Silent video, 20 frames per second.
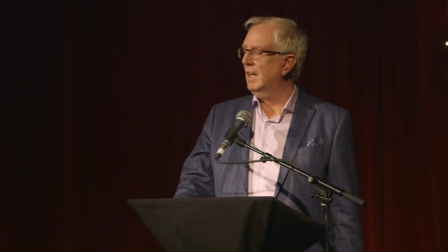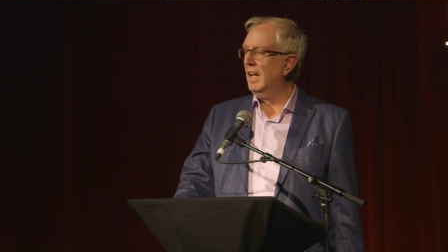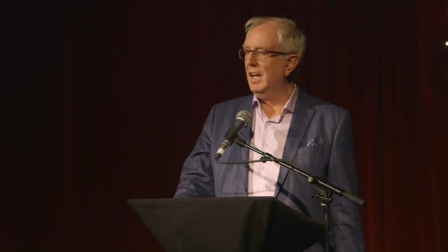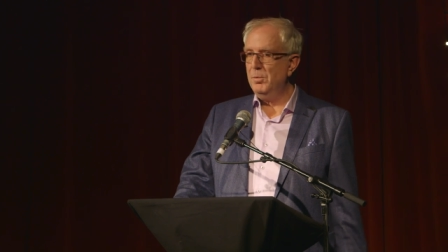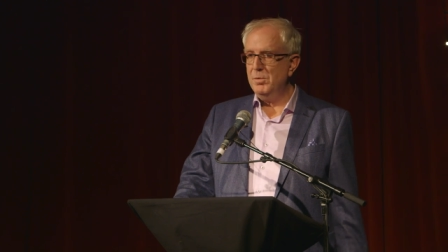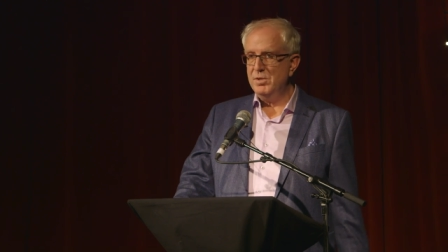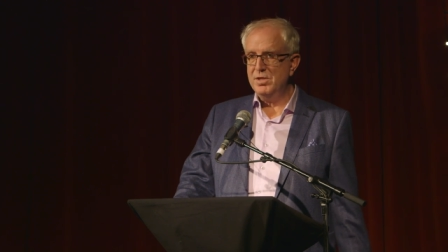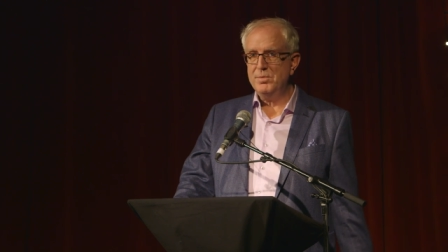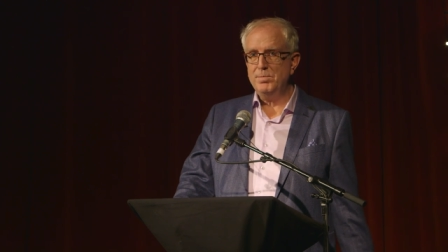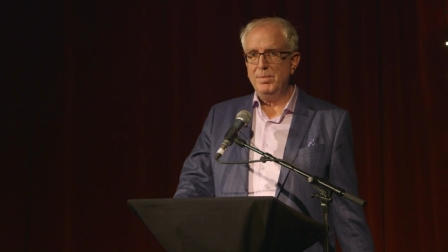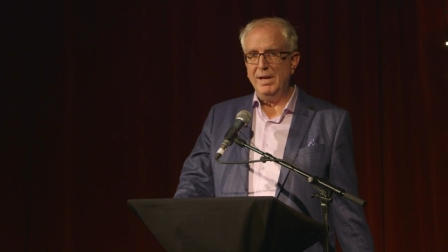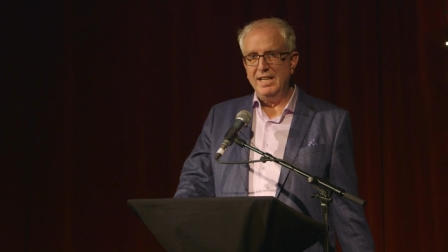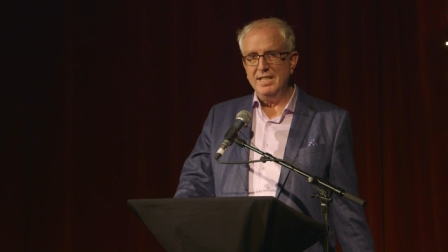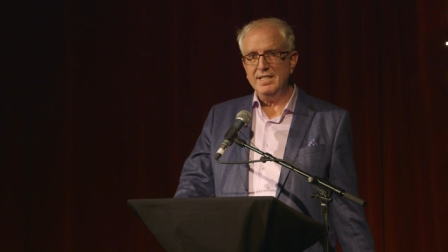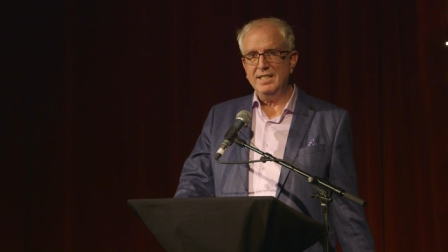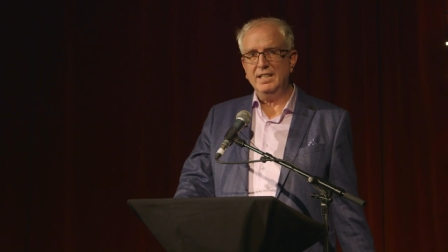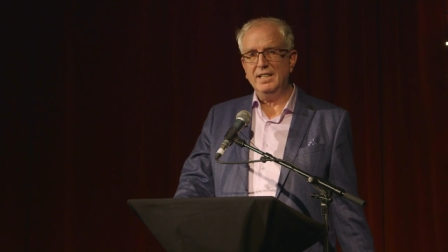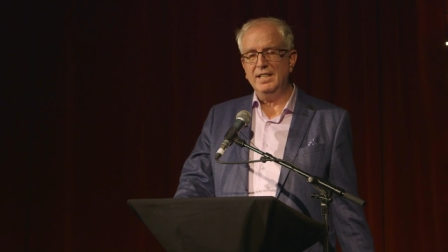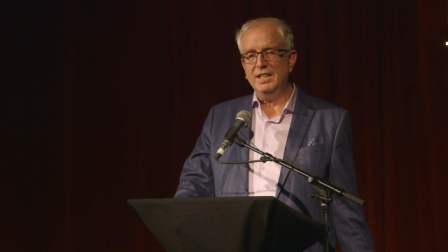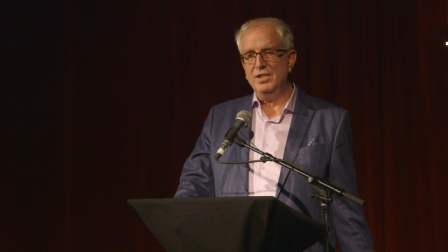I was
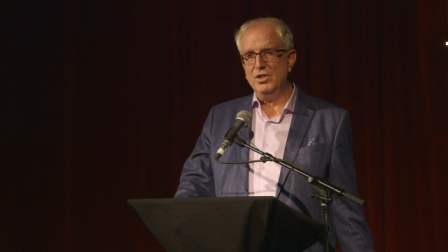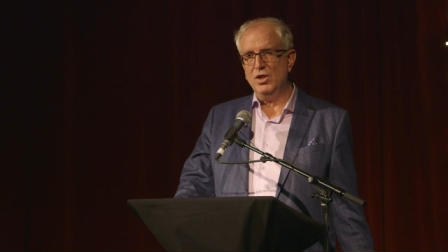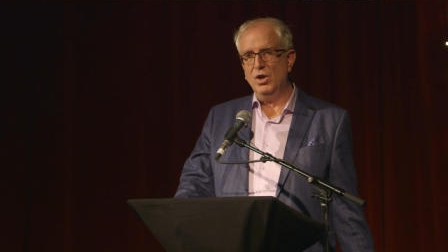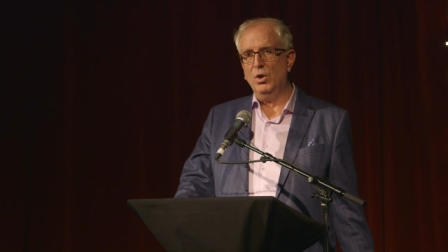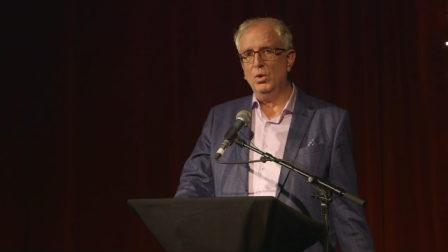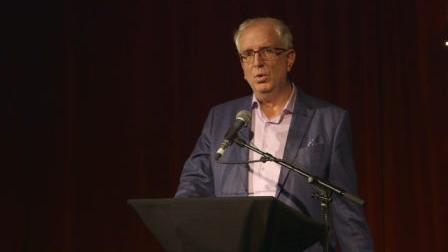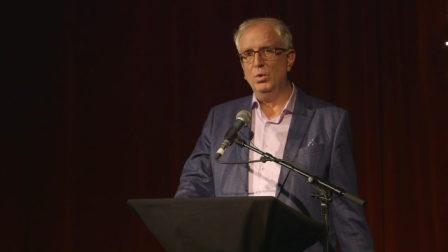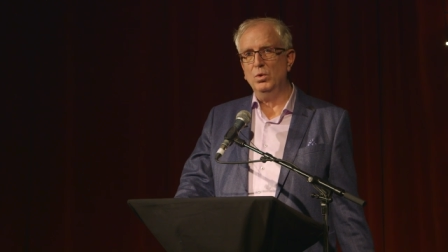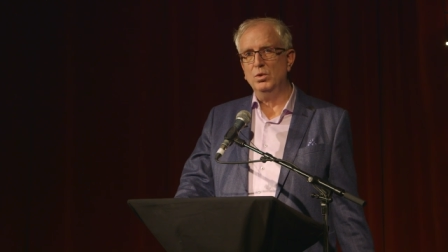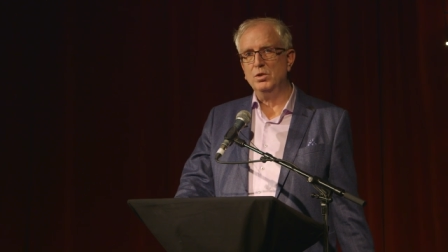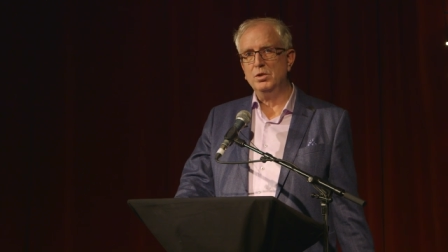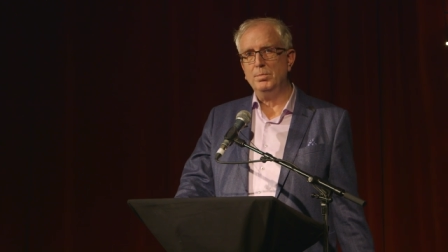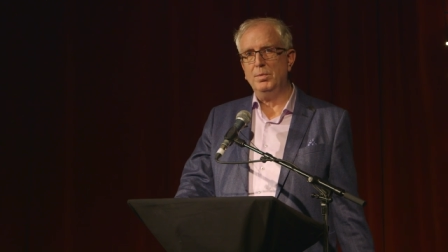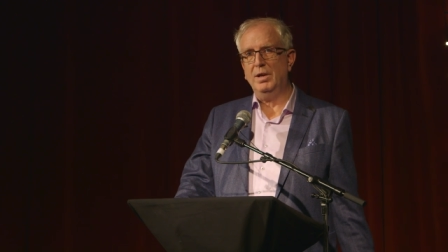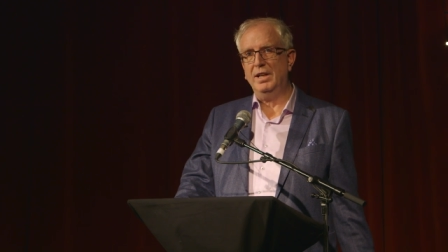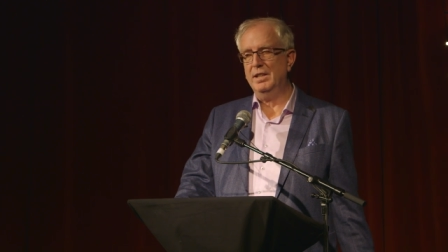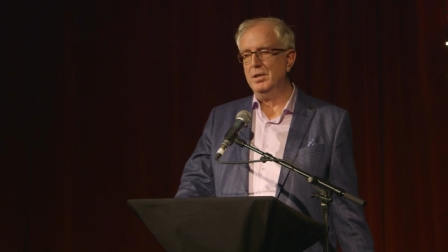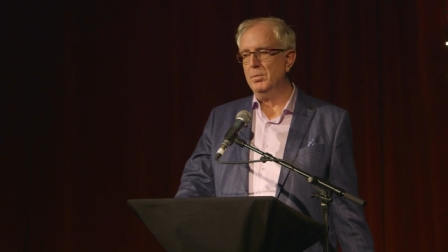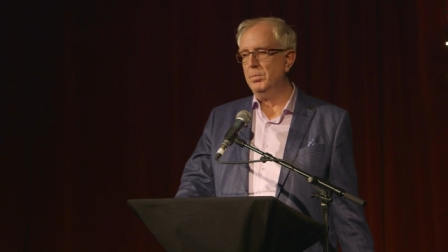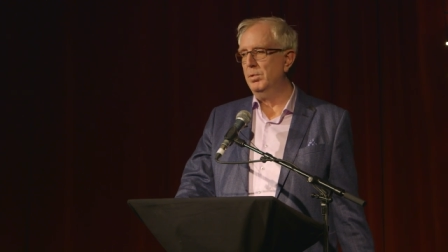basically told
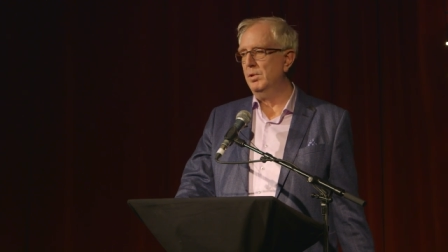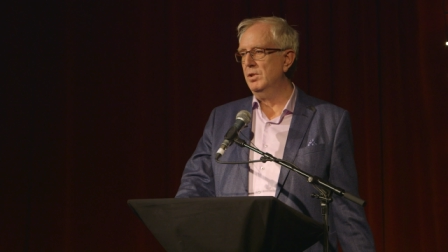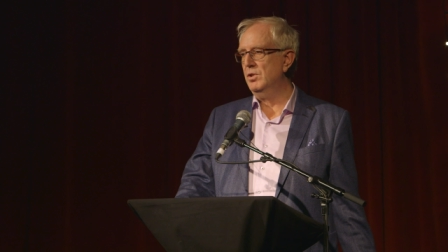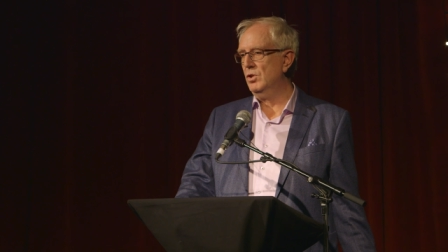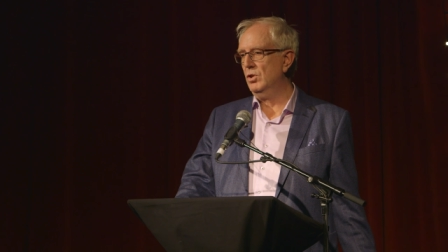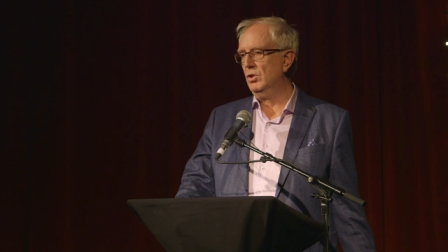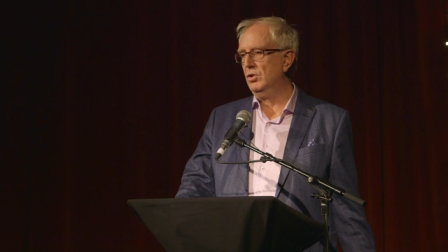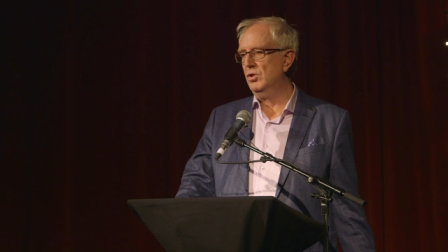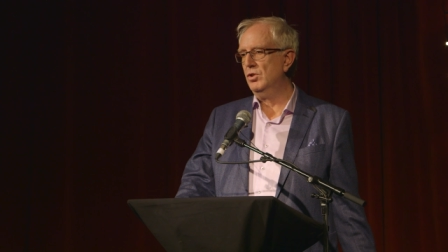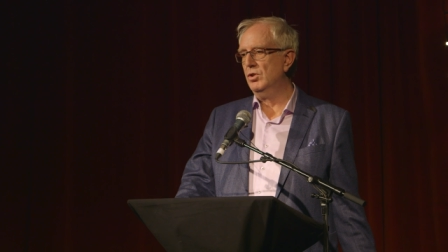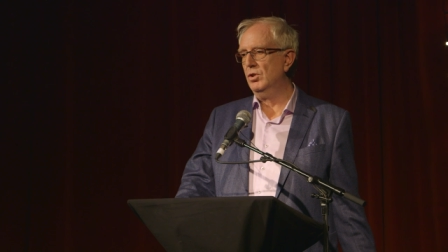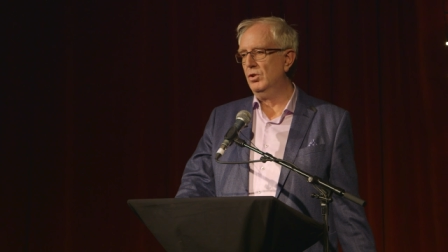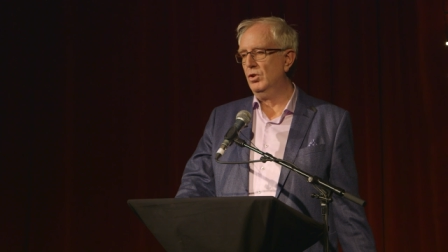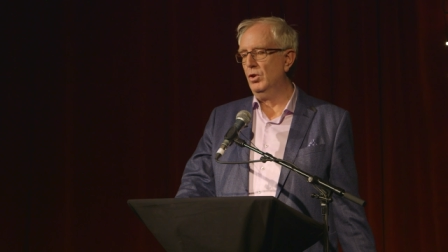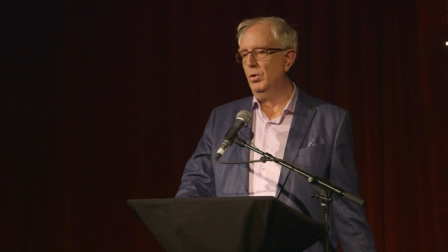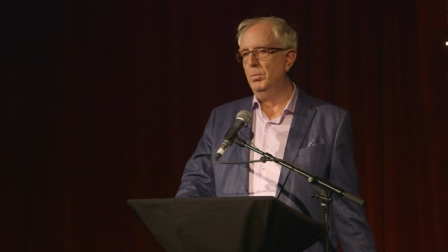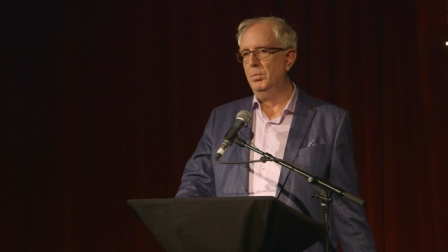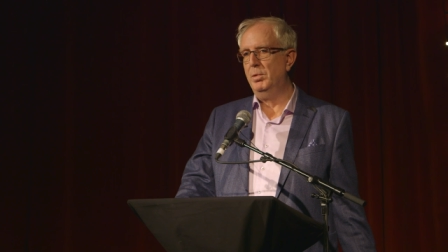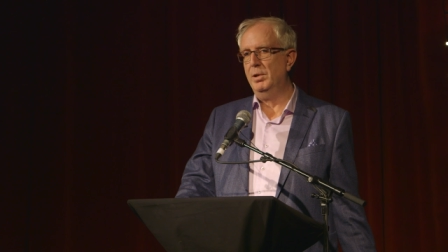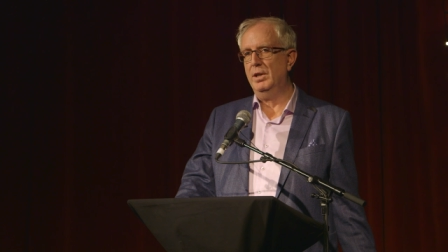by the production
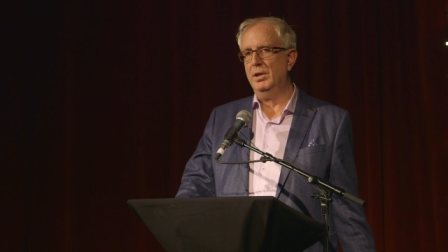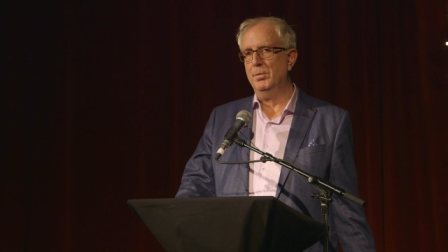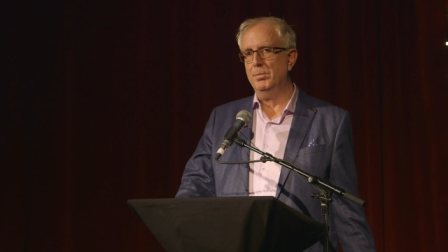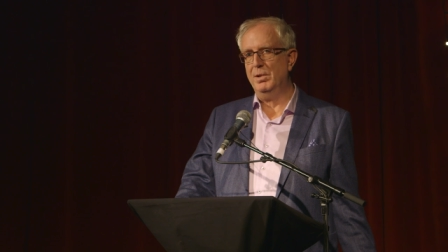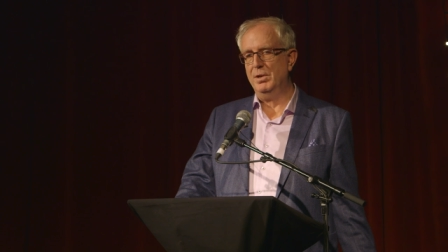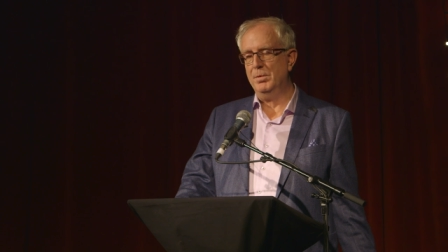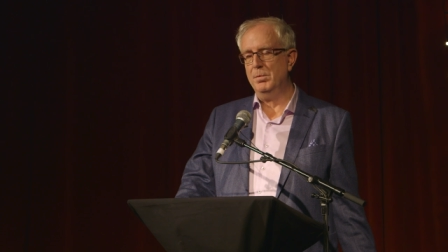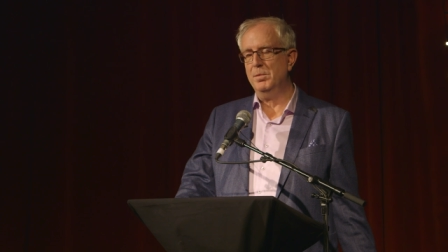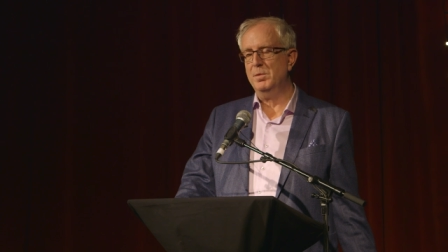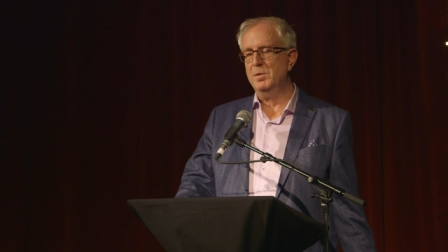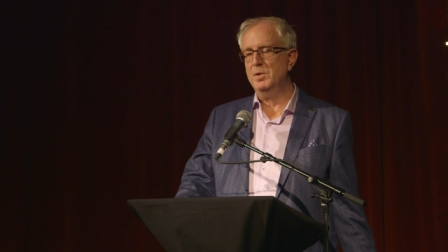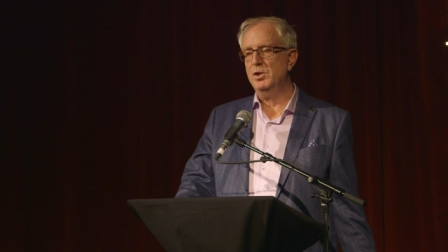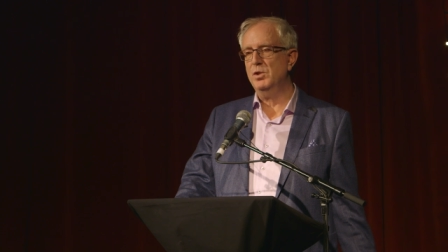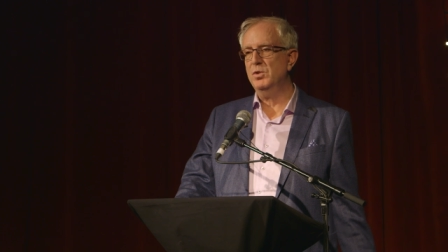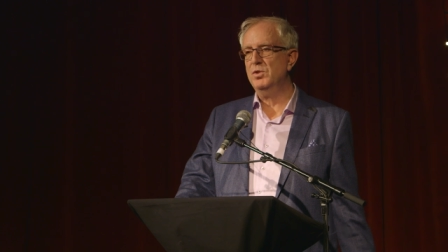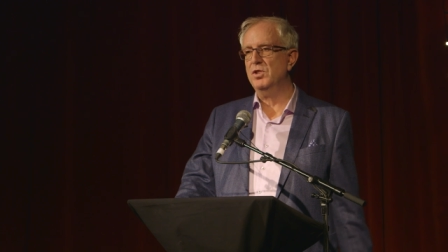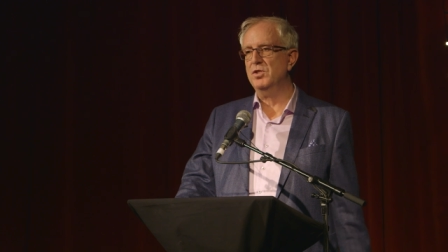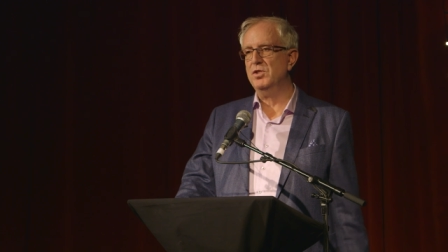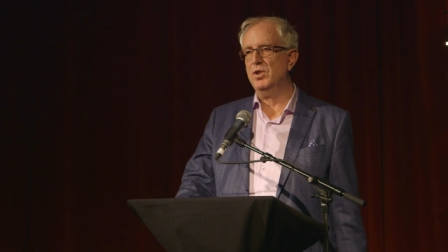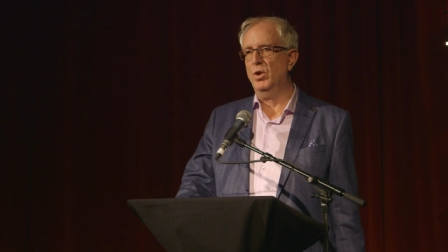company, by the
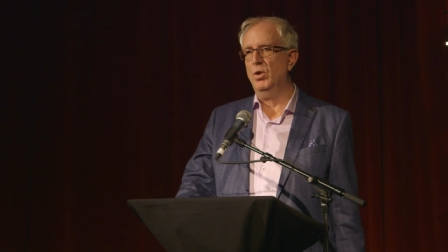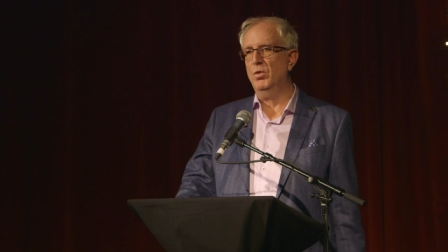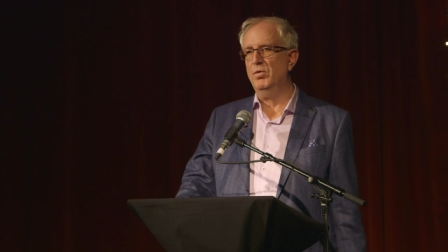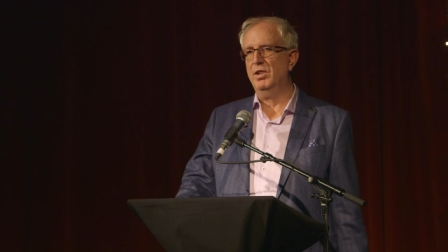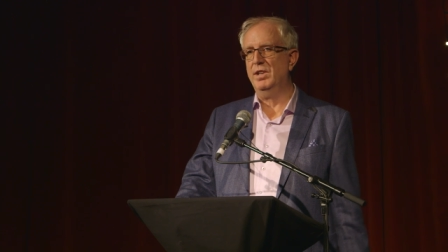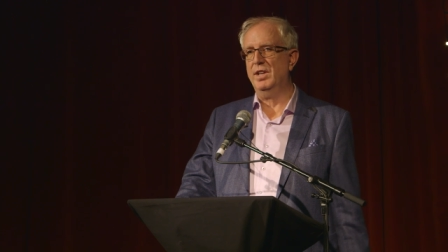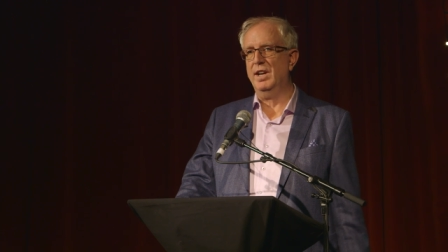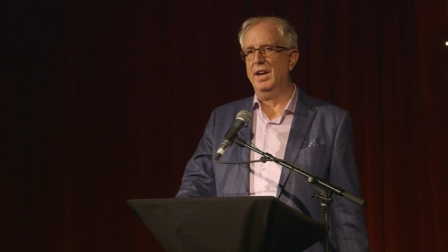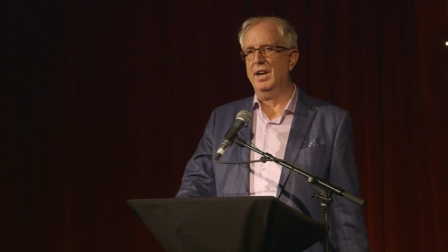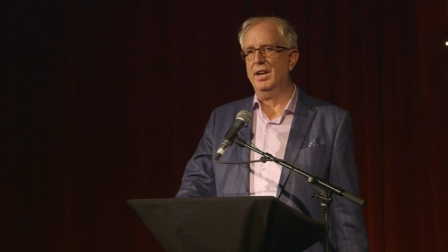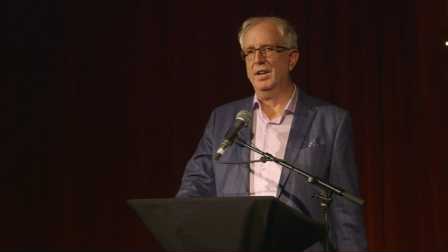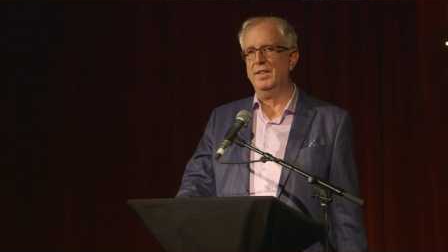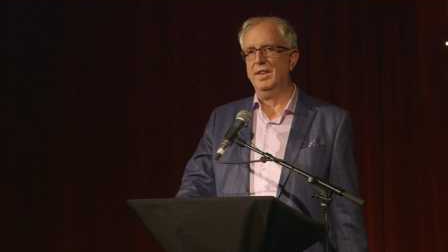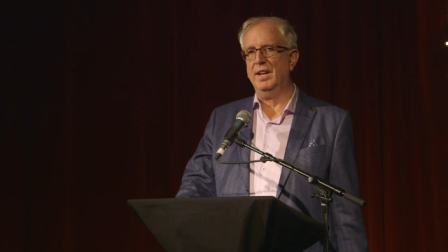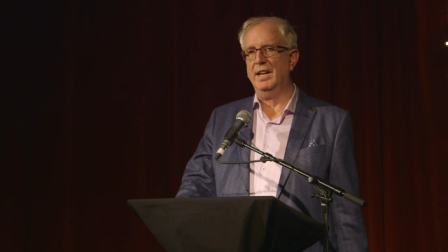producers over there,